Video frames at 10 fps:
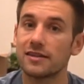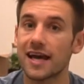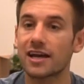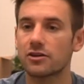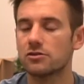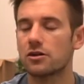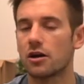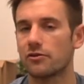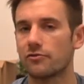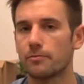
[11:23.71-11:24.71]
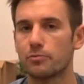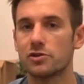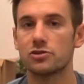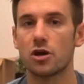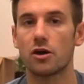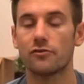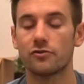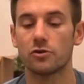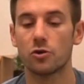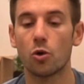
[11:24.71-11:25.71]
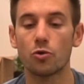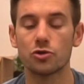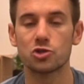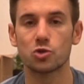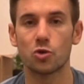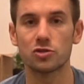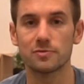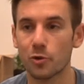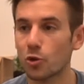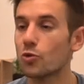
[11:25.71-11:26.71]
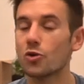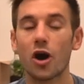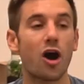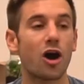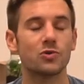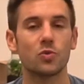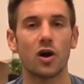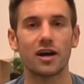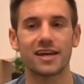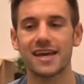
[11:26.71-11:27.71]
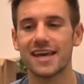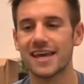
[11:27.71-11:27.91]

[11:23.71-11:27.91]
that could kind of preserve all the stores, put all the hard work